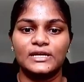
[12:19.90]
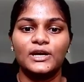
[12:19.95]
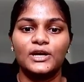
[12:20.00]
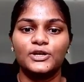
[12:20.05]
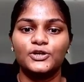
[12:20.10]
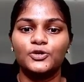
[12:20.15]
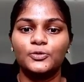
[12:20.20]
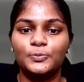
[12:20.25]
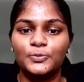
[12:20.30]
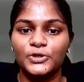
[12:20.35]

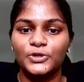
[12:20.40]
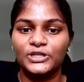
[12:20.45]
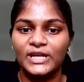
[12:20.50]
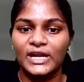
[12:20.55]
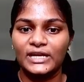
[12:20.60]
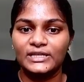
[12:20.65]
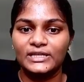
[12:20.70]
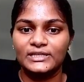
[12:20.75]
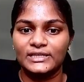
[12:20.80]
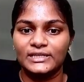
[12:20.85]
to
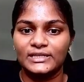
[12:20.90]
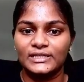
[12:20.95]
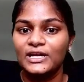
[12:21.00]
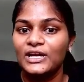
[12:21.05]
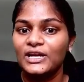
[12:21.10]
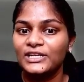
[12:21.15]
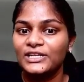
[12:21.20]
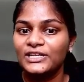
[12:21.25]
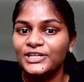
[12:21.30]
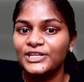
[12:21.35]
protect it.
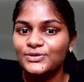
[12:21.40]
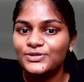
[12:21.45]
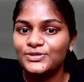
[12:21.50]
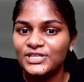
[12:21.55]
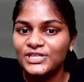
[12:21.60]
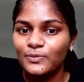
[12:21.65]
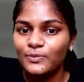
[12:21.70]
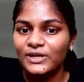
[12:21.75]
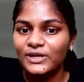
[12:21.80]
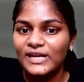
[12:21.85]
Did you see
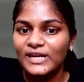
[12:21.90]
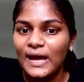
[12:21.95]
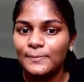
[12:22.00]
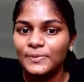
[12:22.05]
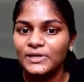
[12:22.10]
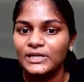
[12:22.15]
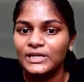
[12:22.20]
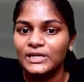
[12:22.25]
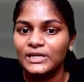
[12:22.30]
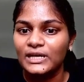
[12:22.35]
what
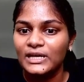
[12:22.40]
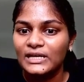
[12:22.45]
happened?